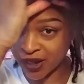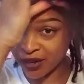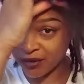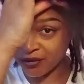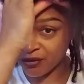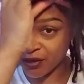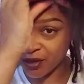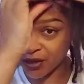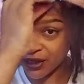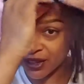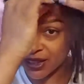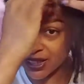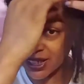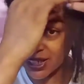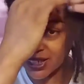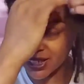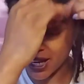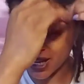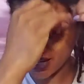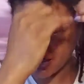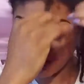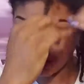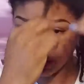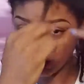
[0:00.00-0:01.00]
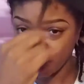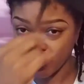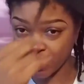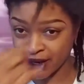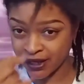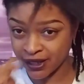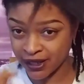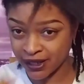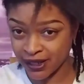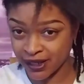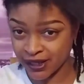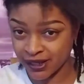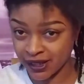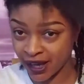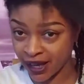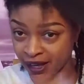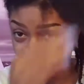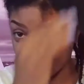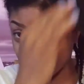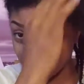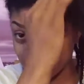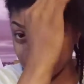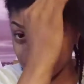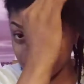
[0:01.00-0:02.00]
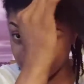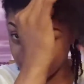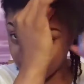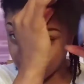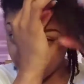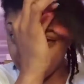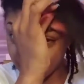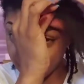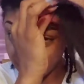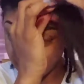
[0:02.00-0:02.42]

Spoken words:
And for the detangle process, I do just